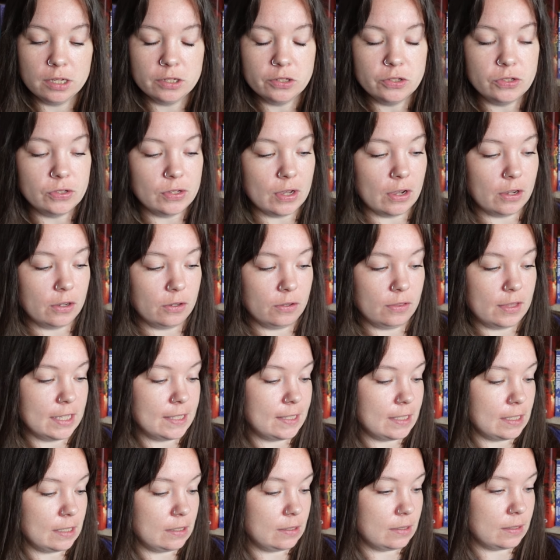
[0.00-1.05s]
So
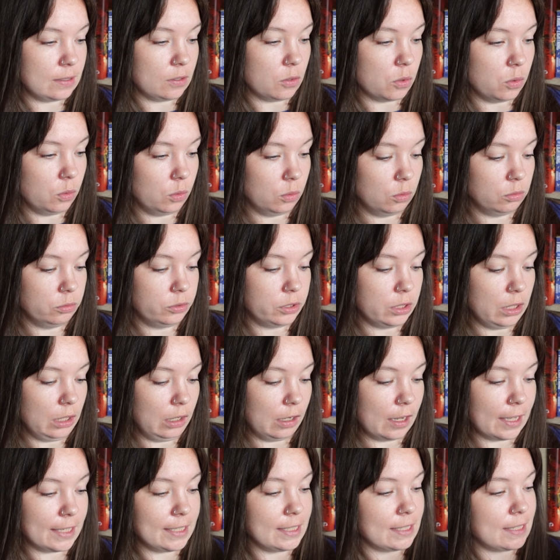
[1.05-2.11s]
this is called
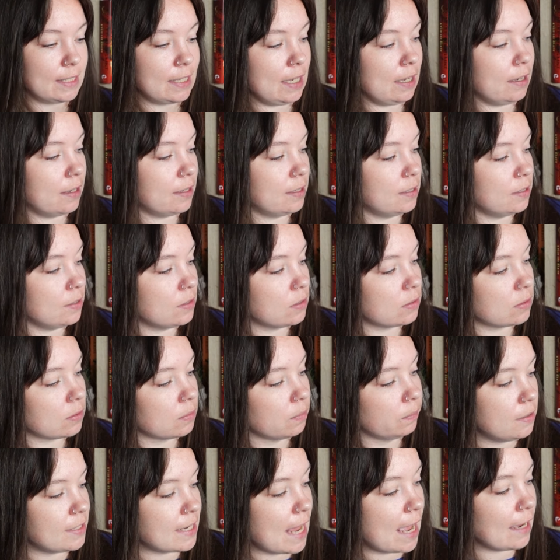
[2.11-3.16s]
Light Seekers.
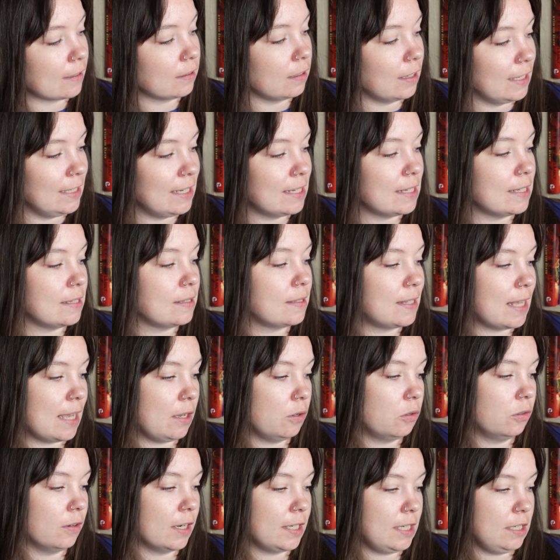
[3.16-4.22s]
The tagline is, they
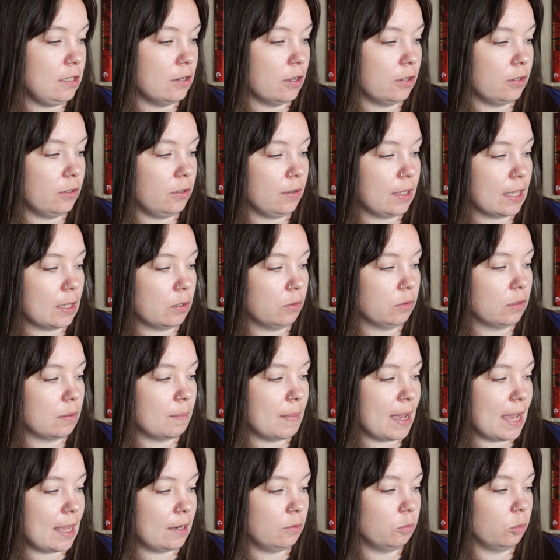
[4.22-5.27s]
already know who killed the
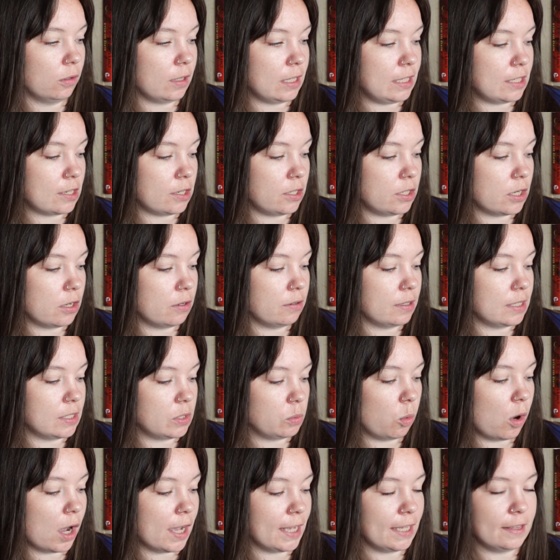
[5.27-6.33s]
men, what they don't know
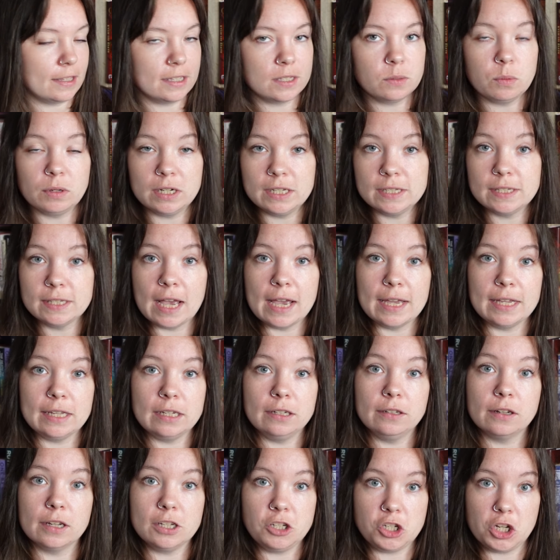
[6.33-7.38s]
is why. And this one is set
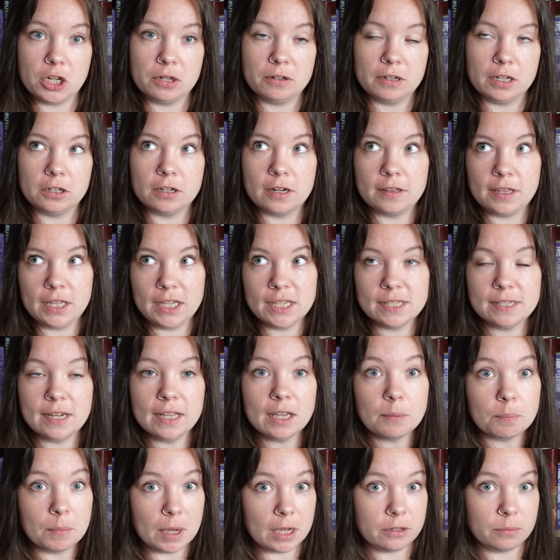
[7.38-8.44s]
in Nigeria and I think it's like
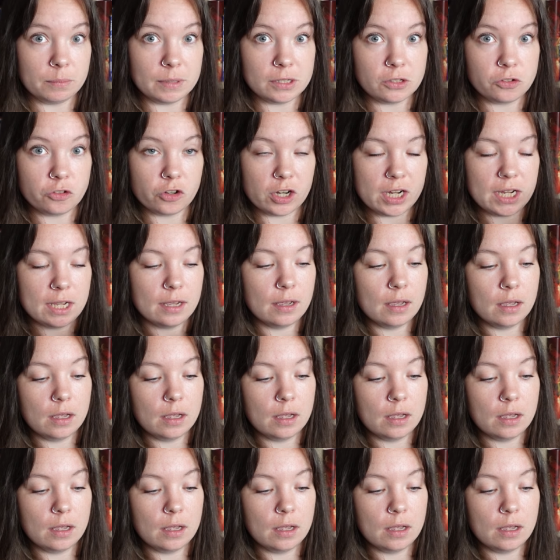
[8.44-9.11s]
a murder mystery,